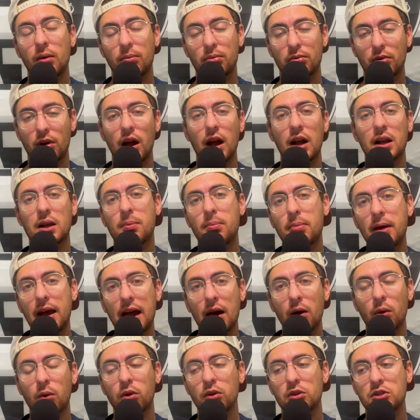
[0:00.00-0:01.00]
Brock
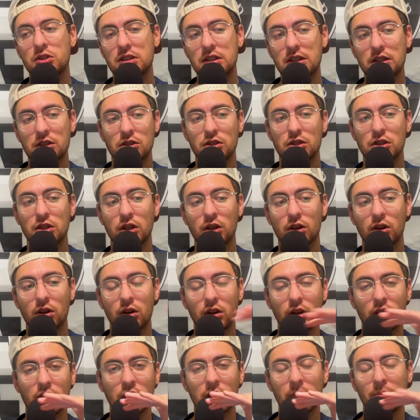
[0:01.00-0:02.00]
Bowers this
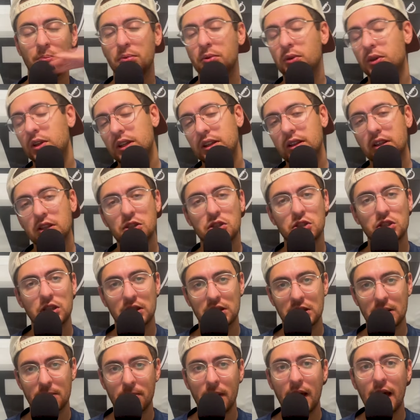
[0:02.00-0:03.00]
year completely
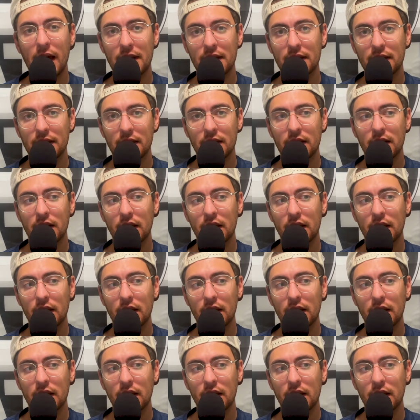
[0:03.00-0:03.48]
shit the bed,